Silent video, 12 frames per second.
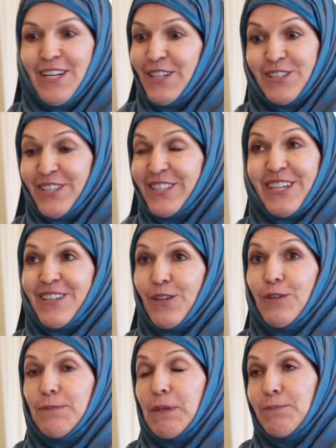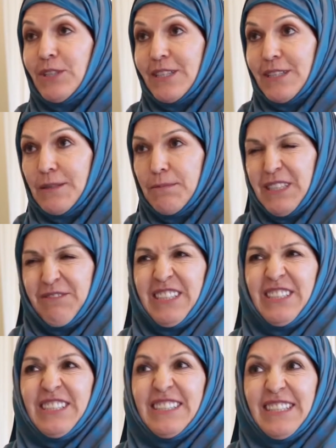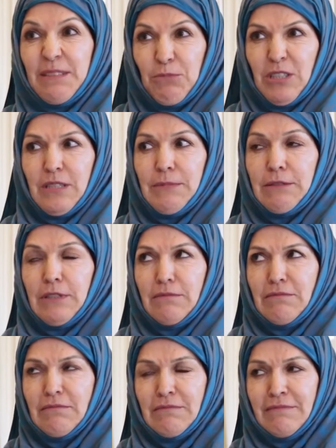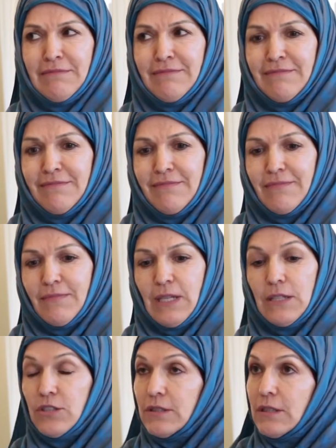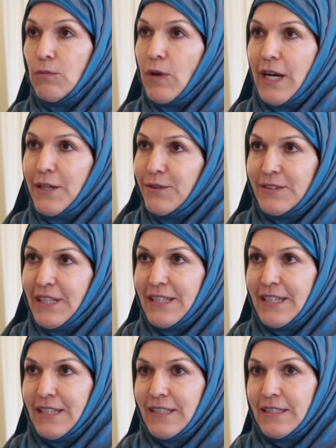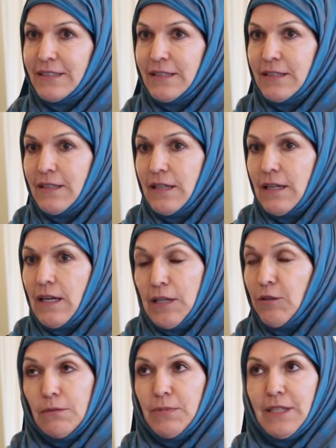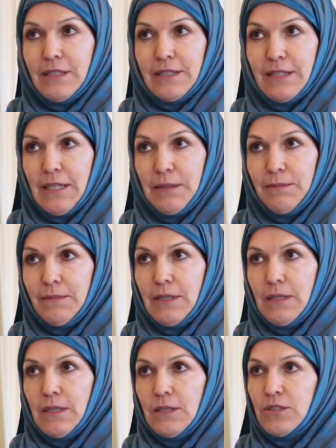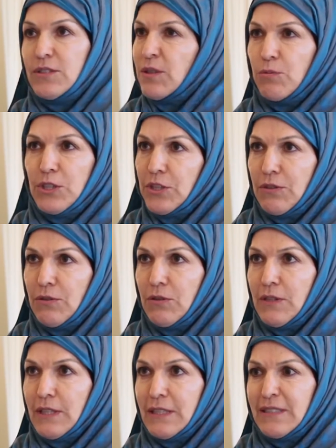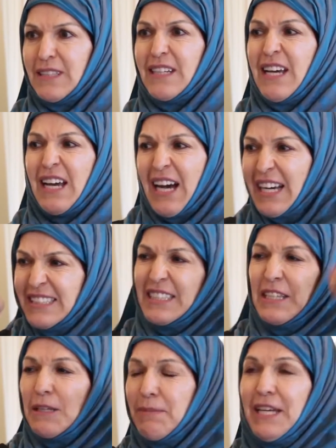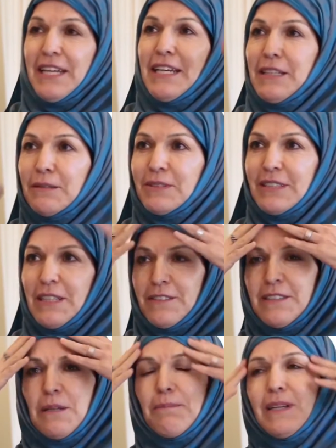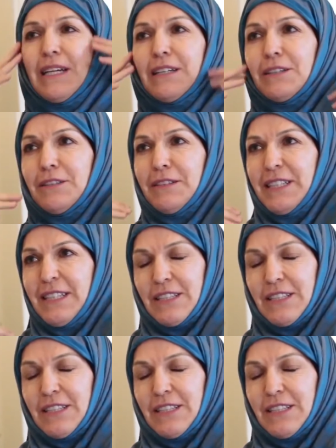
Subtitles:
She said, "No, I'm a Muslim." And when she said Muslim, I went. And she said, "Why do you say that?" And I said, "I know about Islam." She said, "What do you know?" And I said, "I see them hitting themselves and the blood going."